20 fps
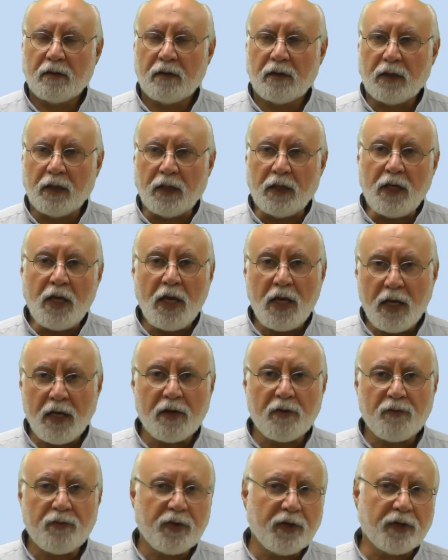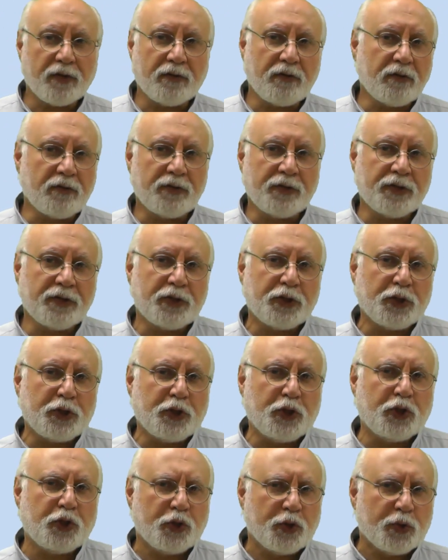In here we are going to
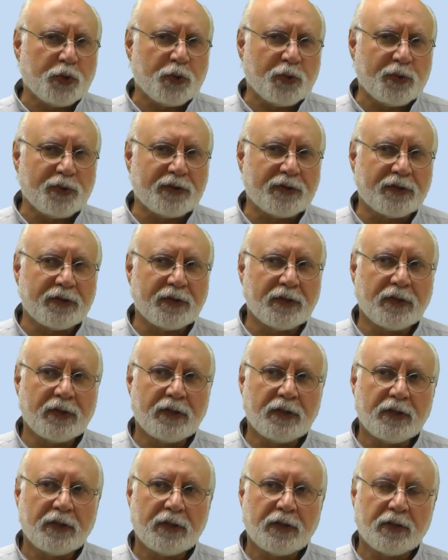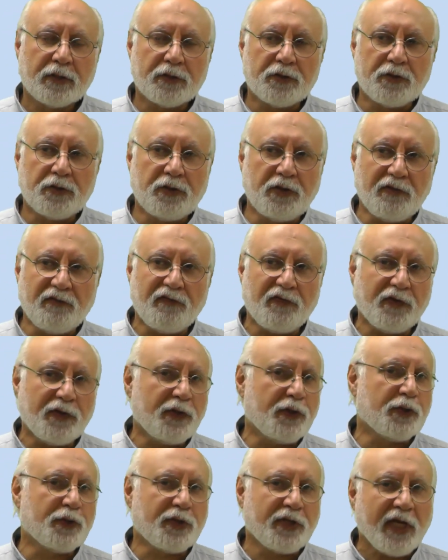use
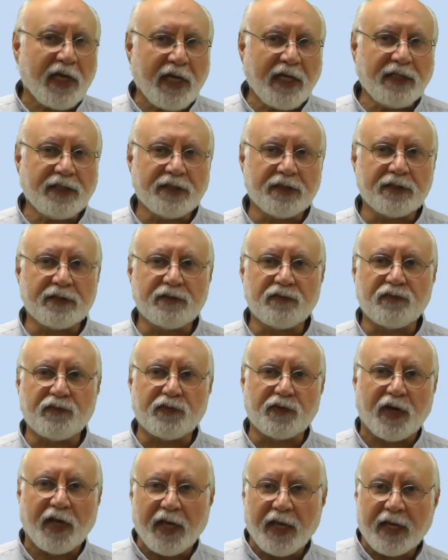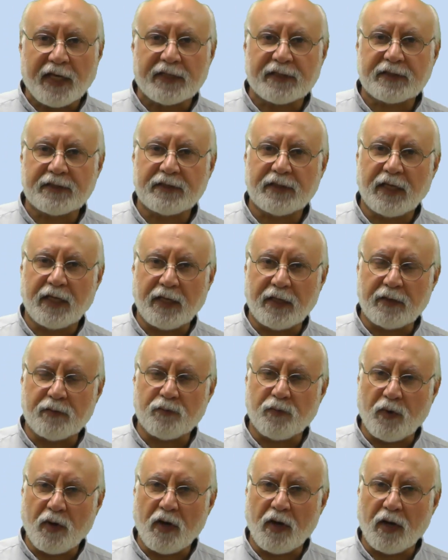different notations for x and
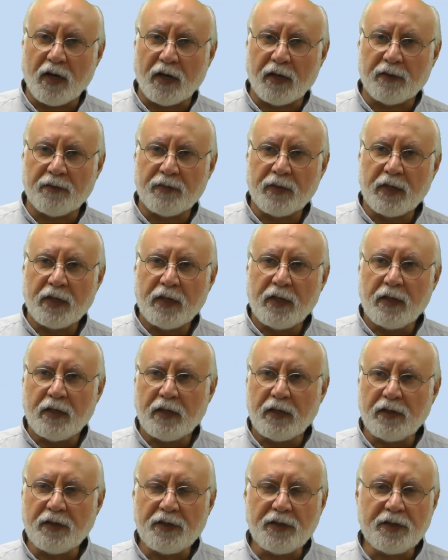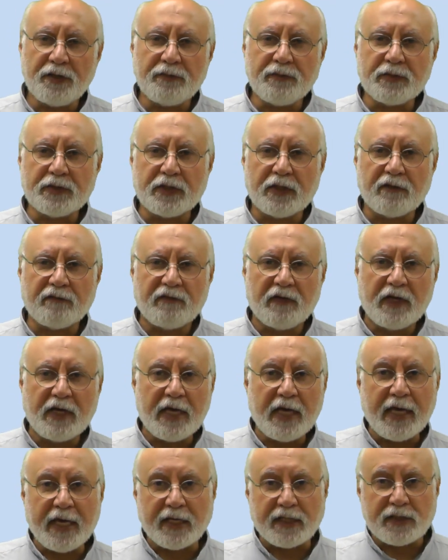y in terms of
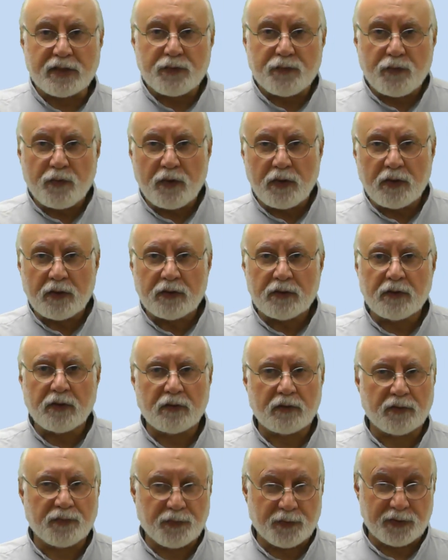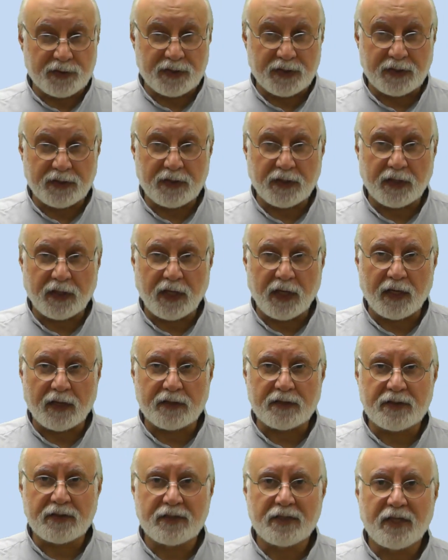x1 representing
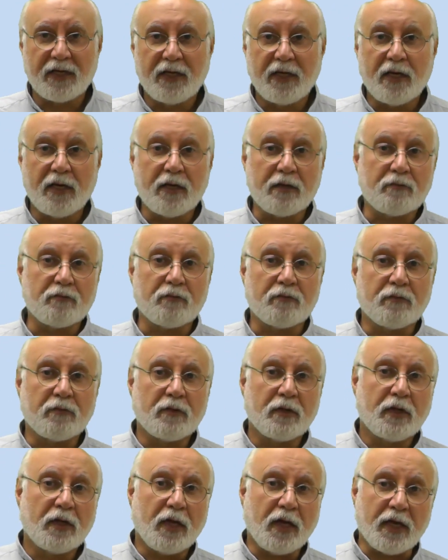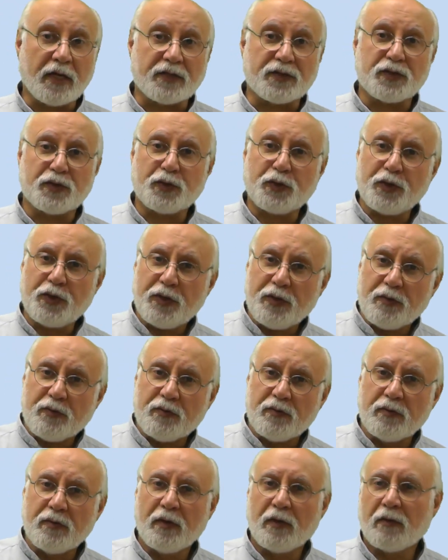x and
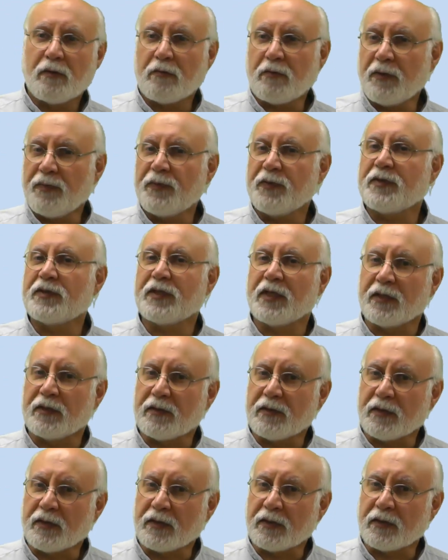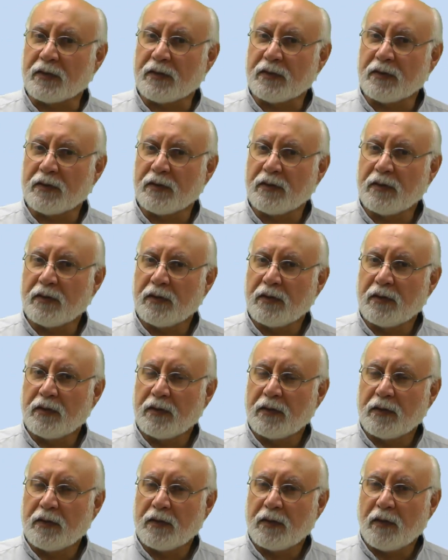x2 representing
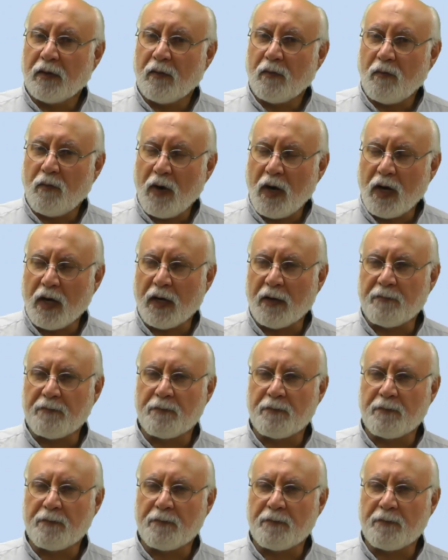y.